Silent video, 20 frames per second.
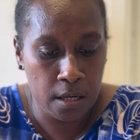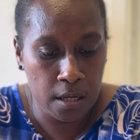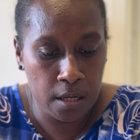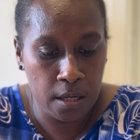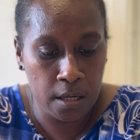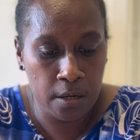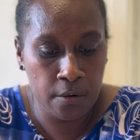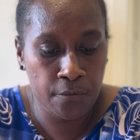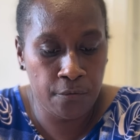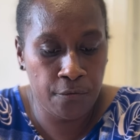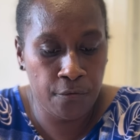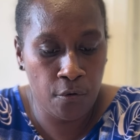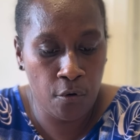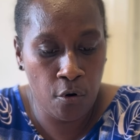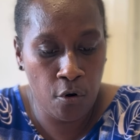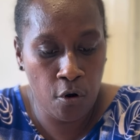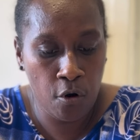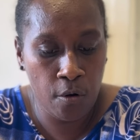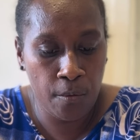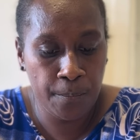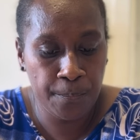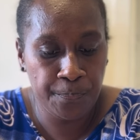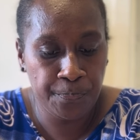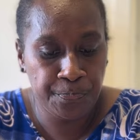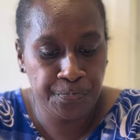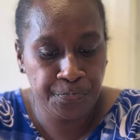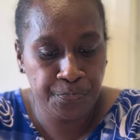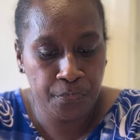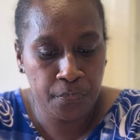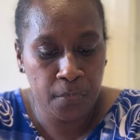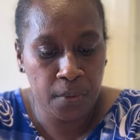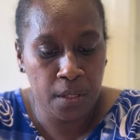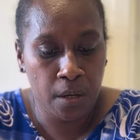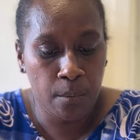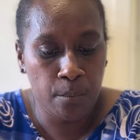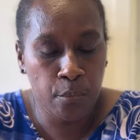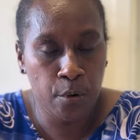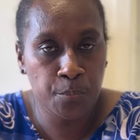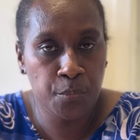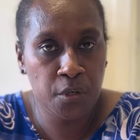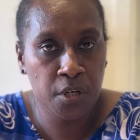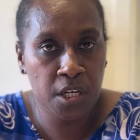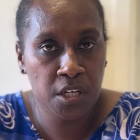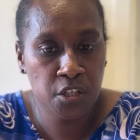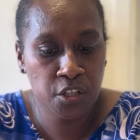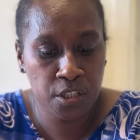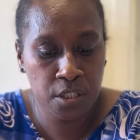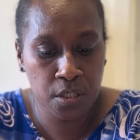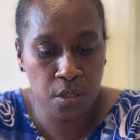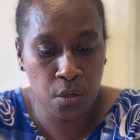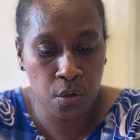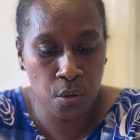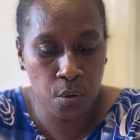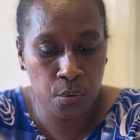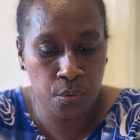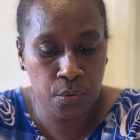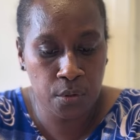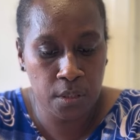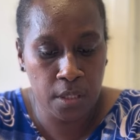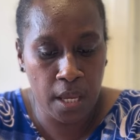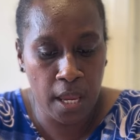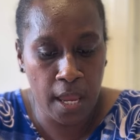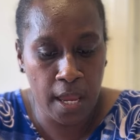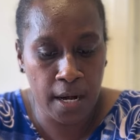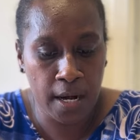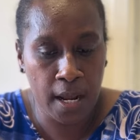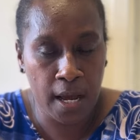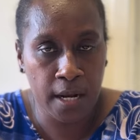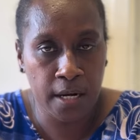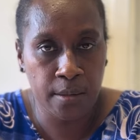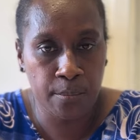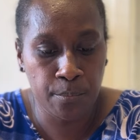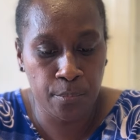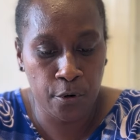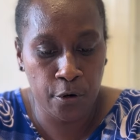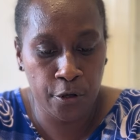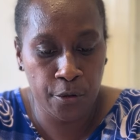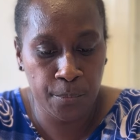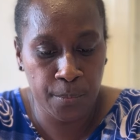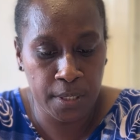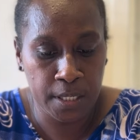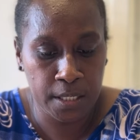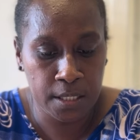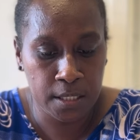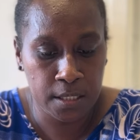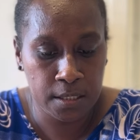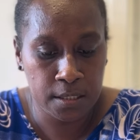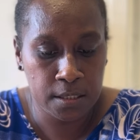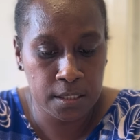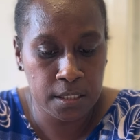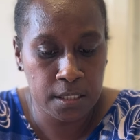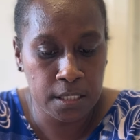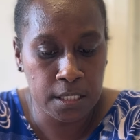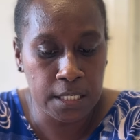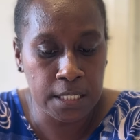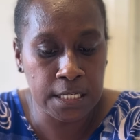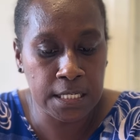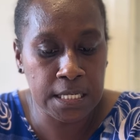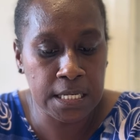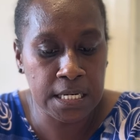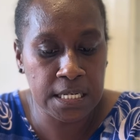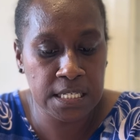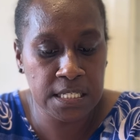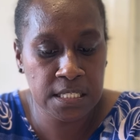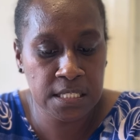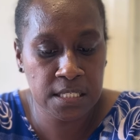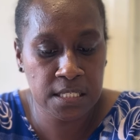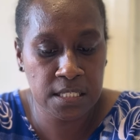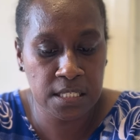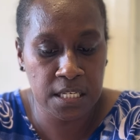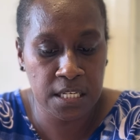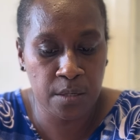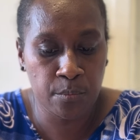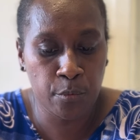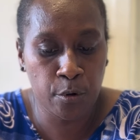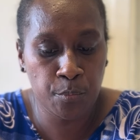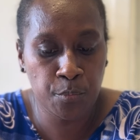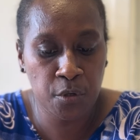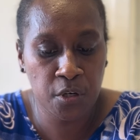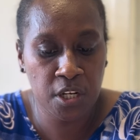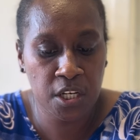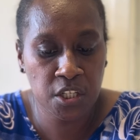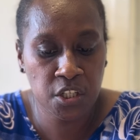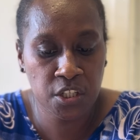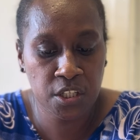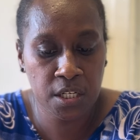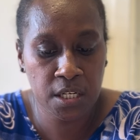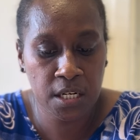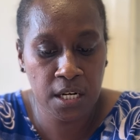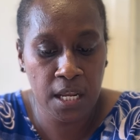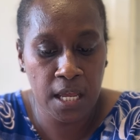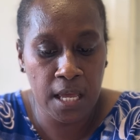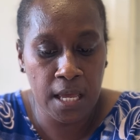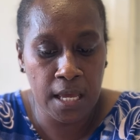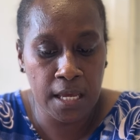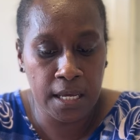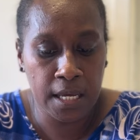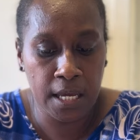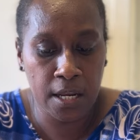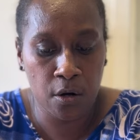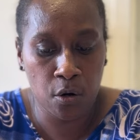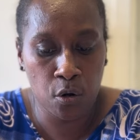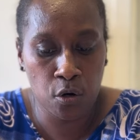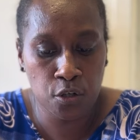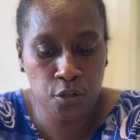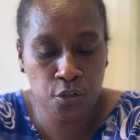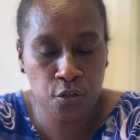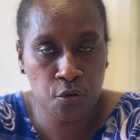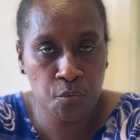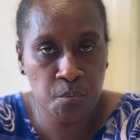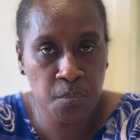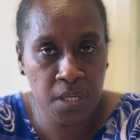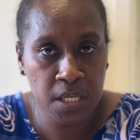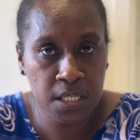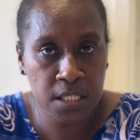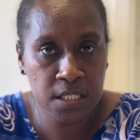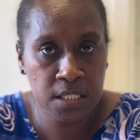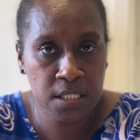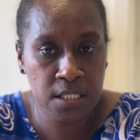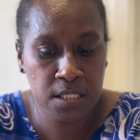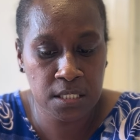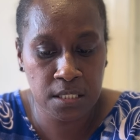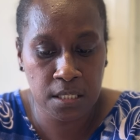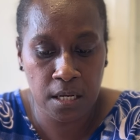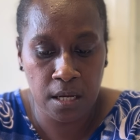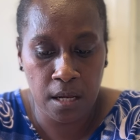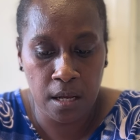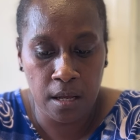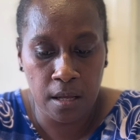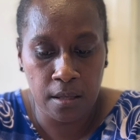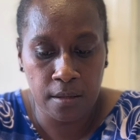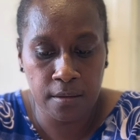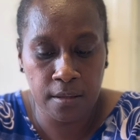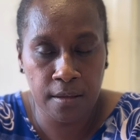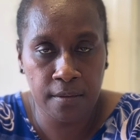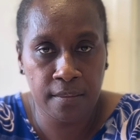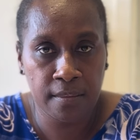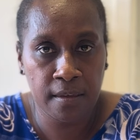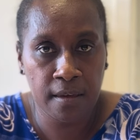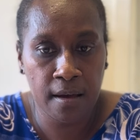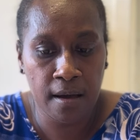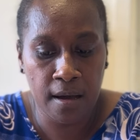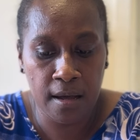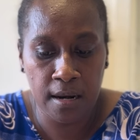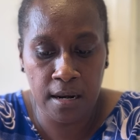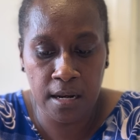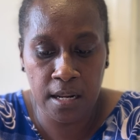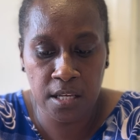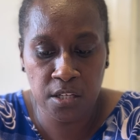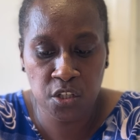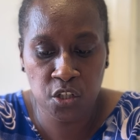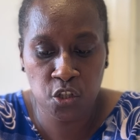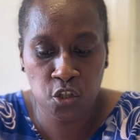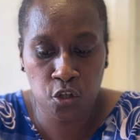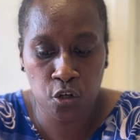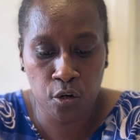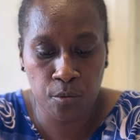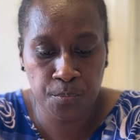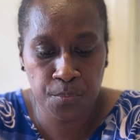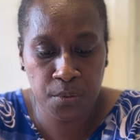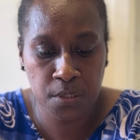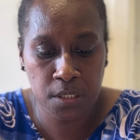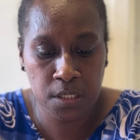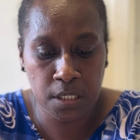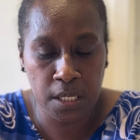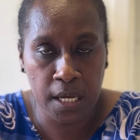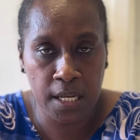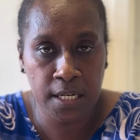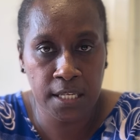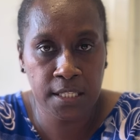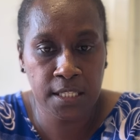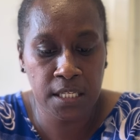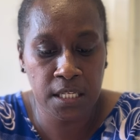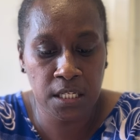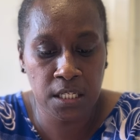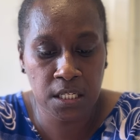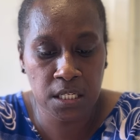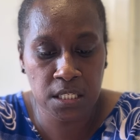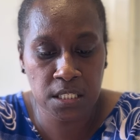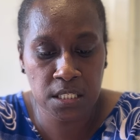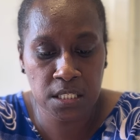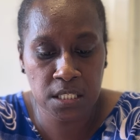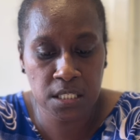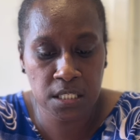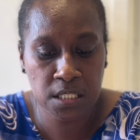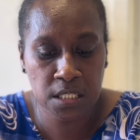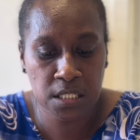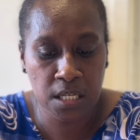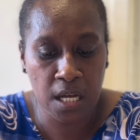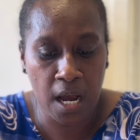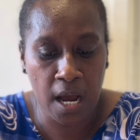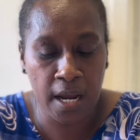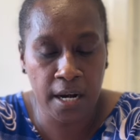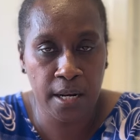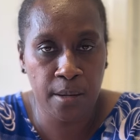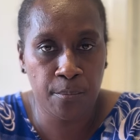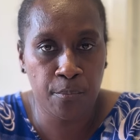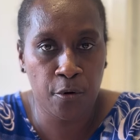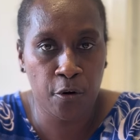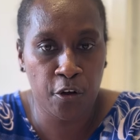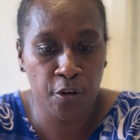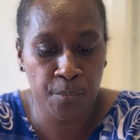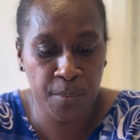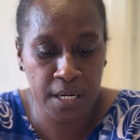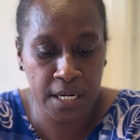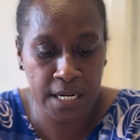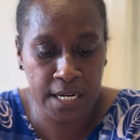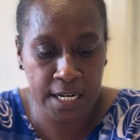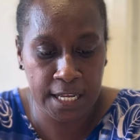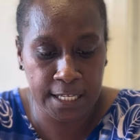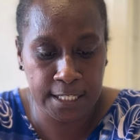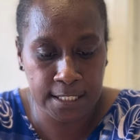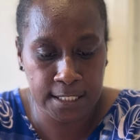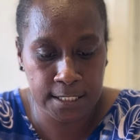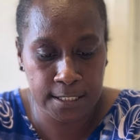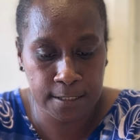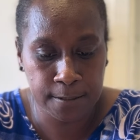And 4. Population growth and unemployment. Increase in population can also mean that there are less jobs and it increases unemployment rate.